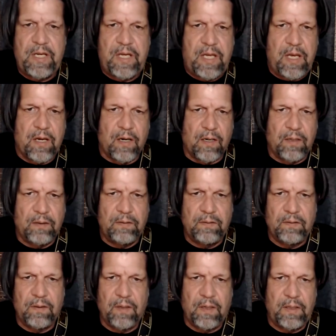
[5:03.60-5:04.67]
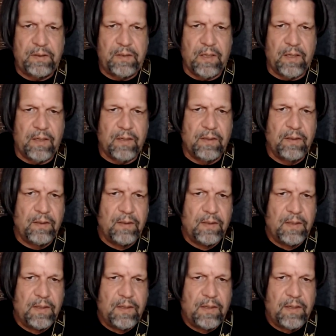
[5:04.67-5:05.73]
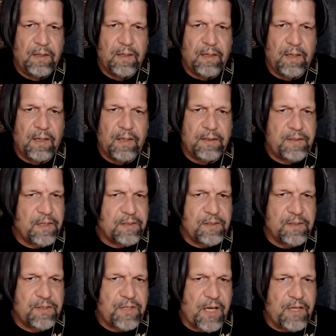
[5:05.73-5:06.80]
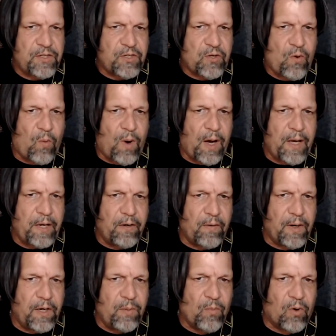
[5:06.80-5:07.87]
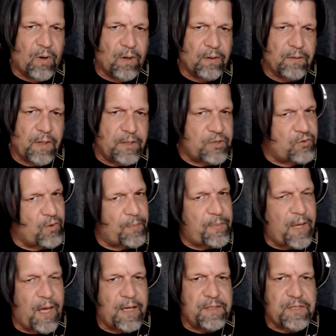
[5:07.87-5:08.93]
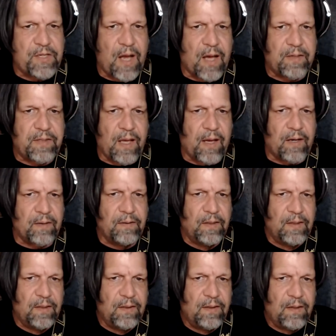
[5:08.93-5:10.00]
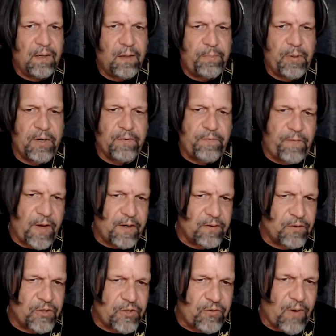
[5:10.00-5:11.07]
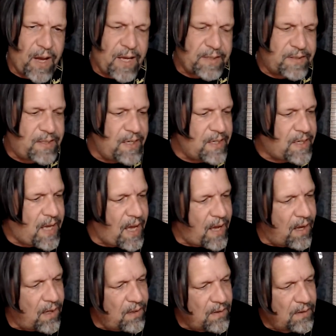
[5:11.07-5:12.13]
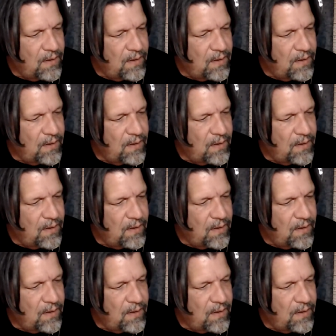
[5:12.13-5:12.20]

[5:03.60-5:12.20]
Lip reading: here, right there, it doesn't say Squire anymore. I stripped the headstock down. I put a Fender Strat decal